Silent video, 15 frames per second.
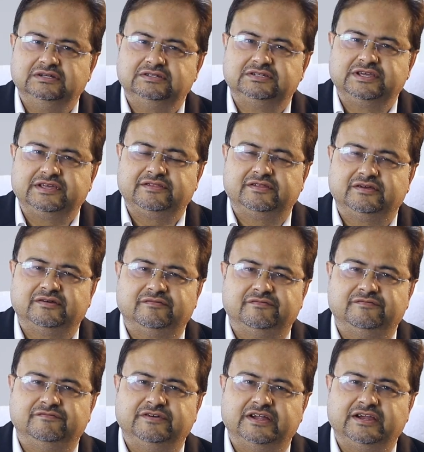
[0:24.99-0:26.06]
See, the
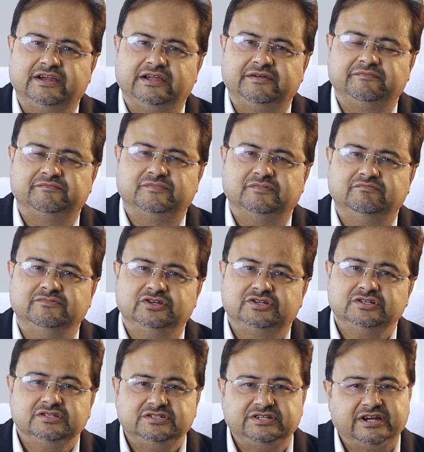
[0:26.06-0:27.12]
very
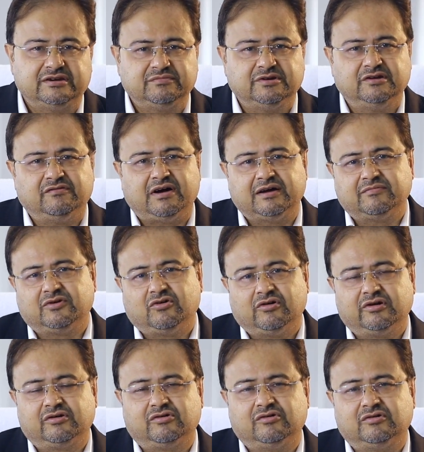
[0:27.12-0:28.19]
mission statement of IIM
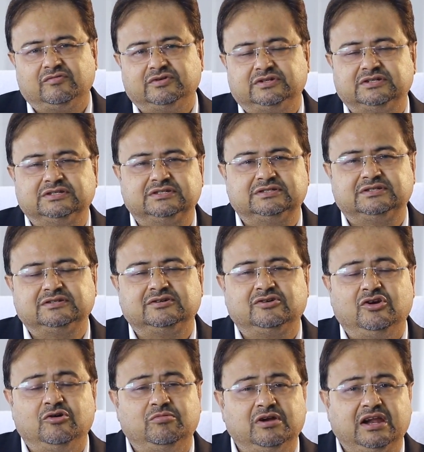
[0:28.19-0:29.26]
Kozhikode, which is
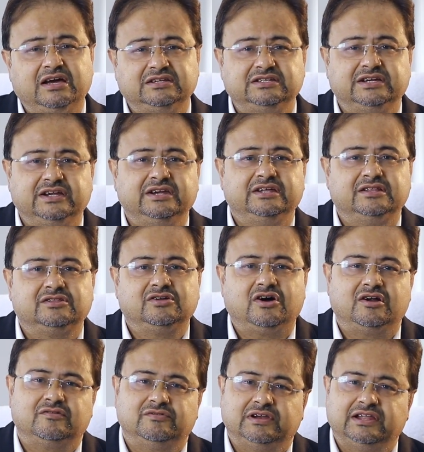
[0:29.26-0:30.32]
globalizing Indian
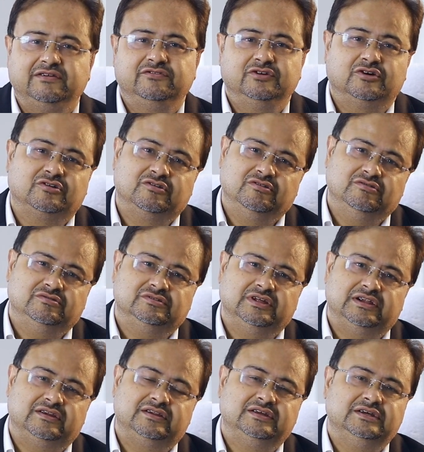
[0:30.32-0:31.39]
thought, will give you a clue
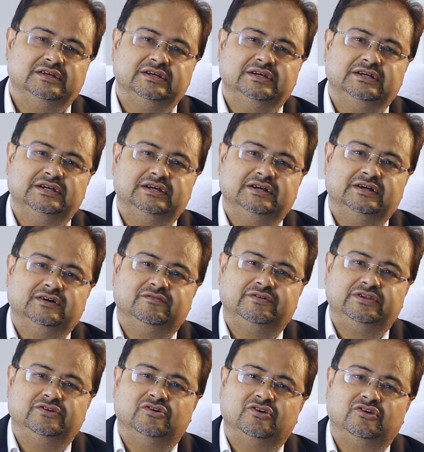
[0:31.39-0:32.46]
that
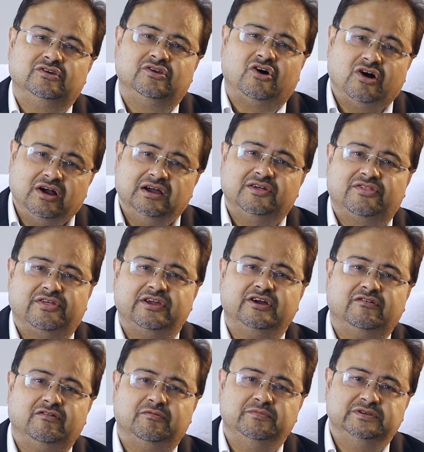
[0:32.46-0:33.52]
we no longer think
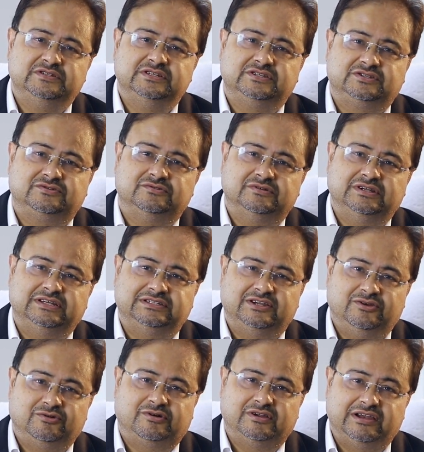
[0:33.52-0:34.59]
of a business school as a
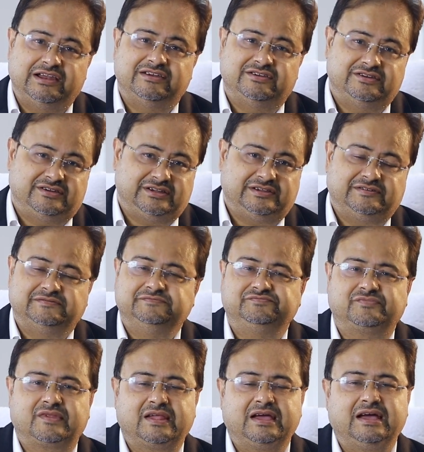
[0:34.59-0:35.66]
local entity.
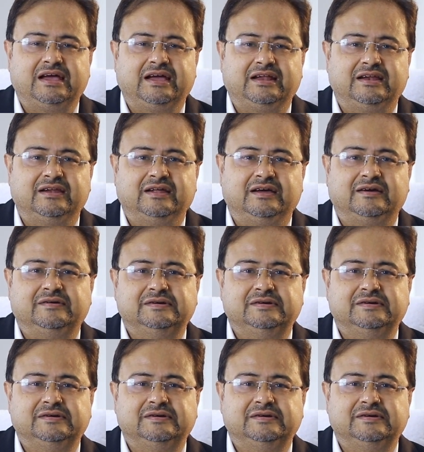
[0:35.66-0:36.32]
And